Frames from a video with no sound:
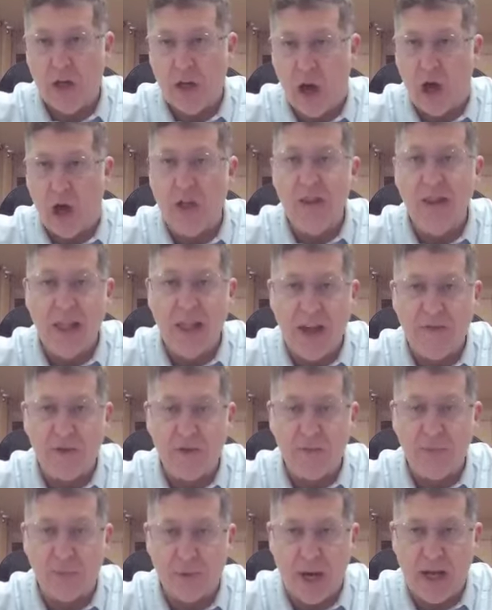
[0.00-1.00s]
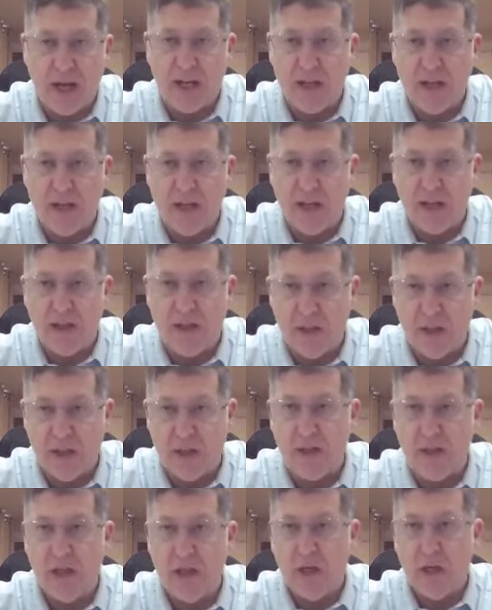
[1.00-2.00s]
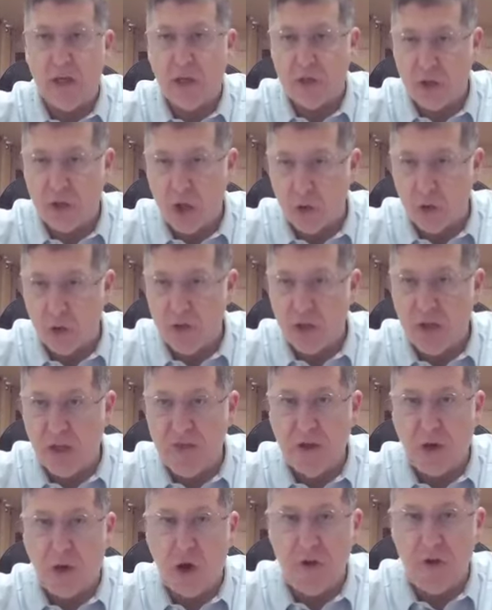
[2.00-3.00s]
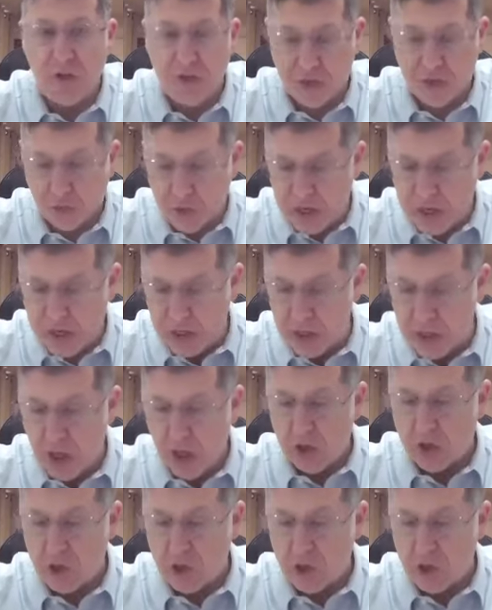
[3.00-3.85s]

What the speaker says: unleavened bread, in the Toda? There are three.